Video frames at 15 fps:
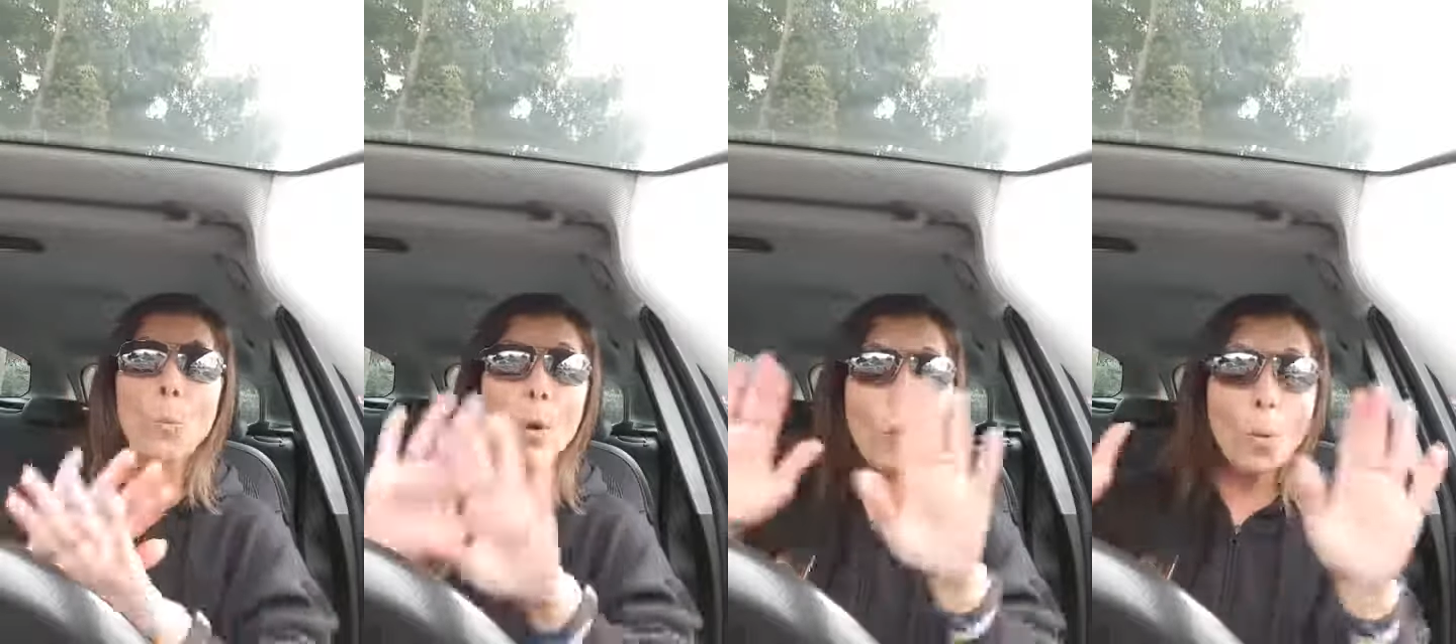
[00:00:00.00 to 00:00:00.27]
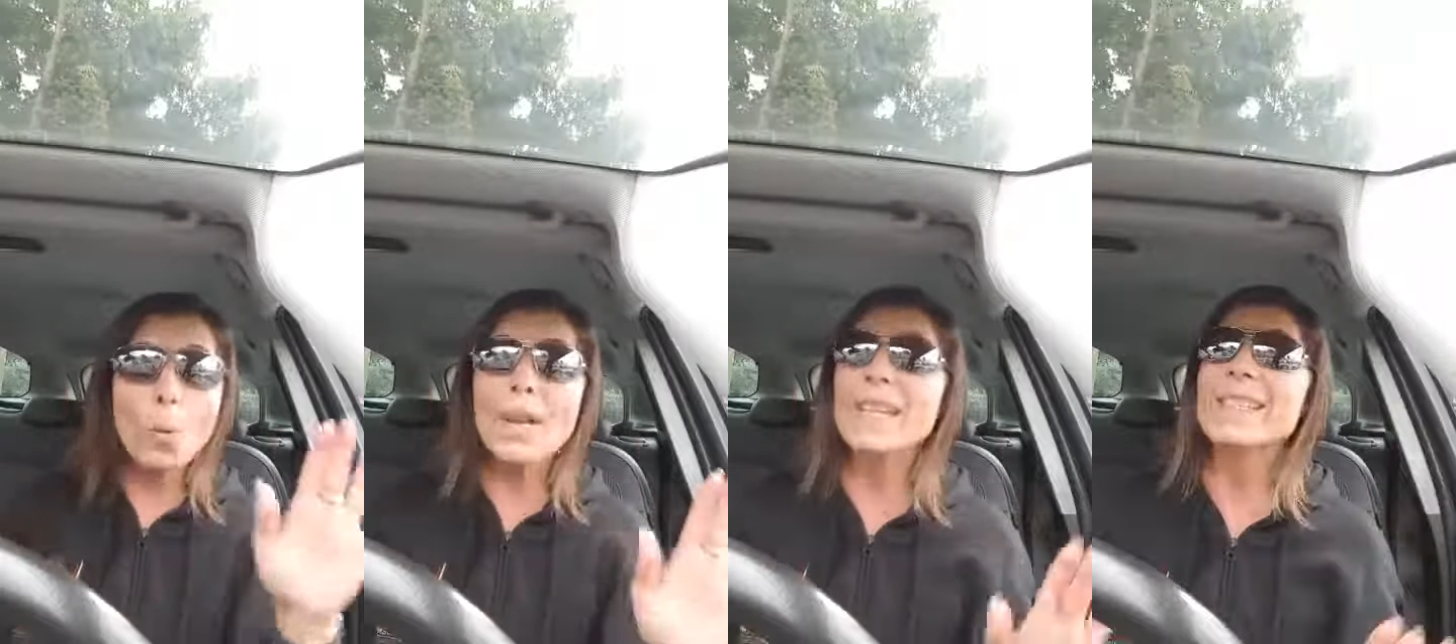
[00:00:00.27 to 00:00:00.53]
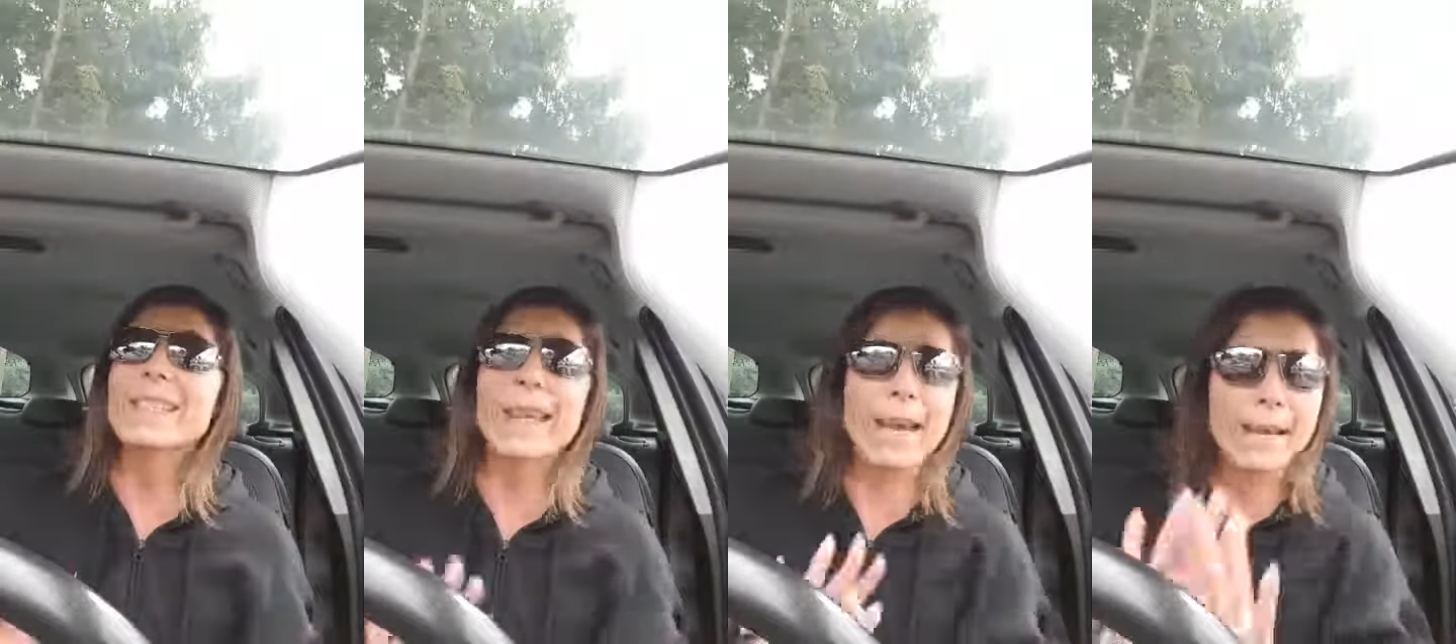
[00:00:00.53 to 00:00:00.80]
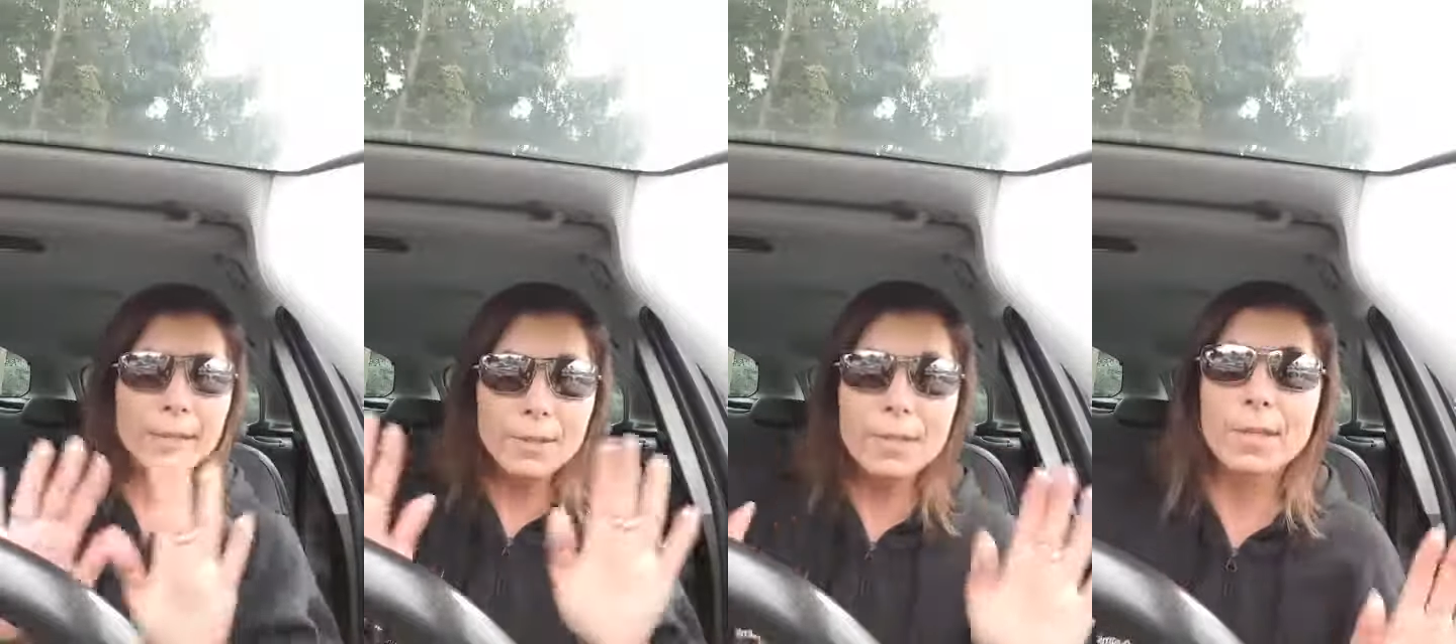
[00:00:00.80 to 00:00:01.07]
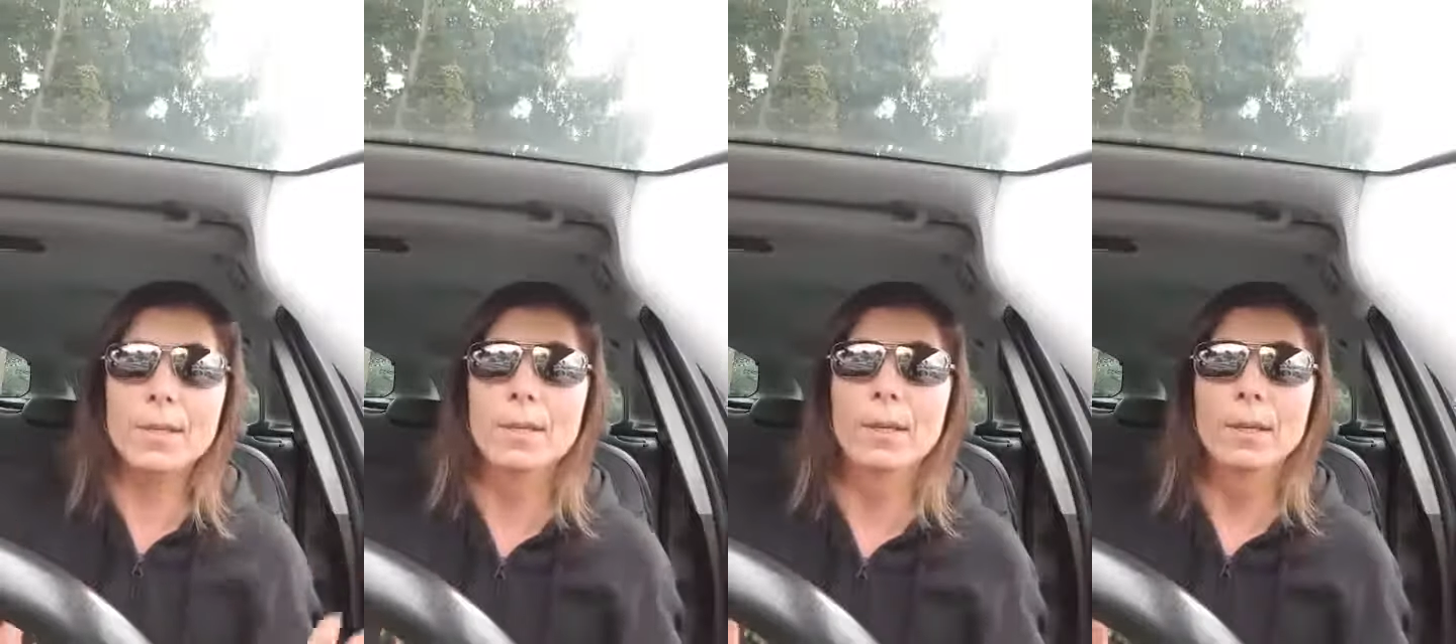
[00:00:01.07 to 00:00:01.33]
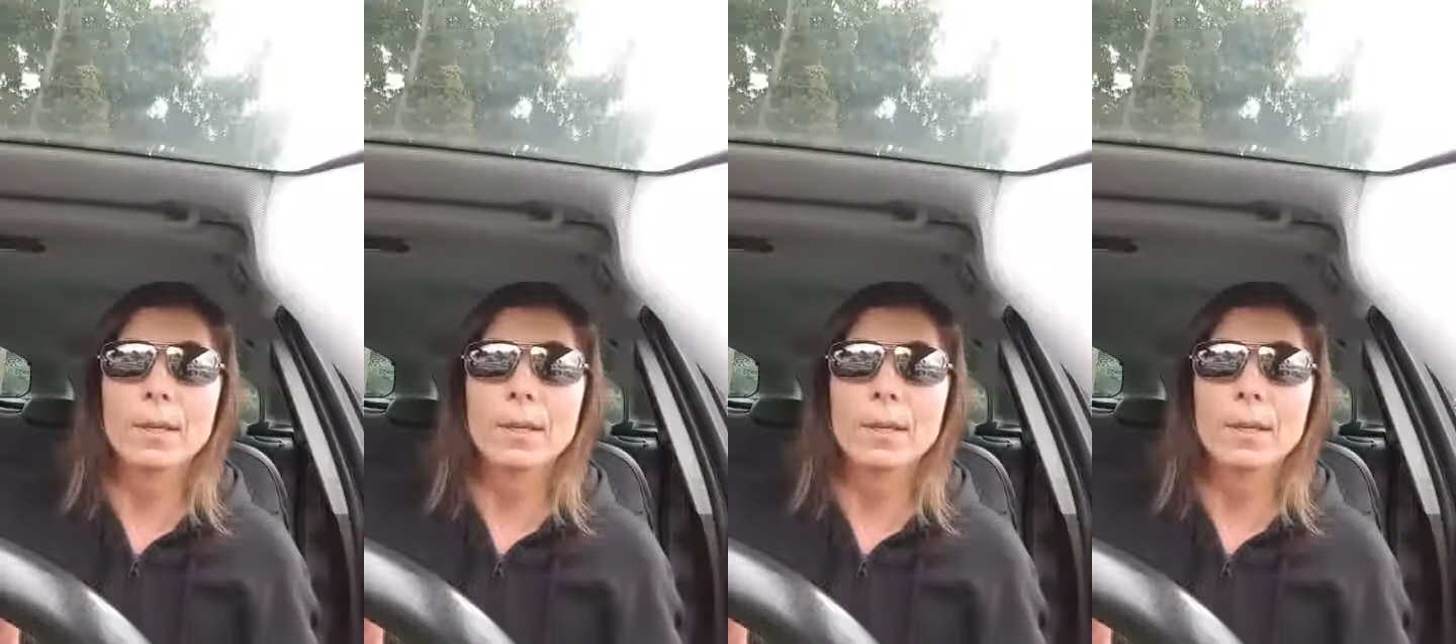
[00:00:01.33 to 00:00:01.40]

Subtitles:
what we're dealt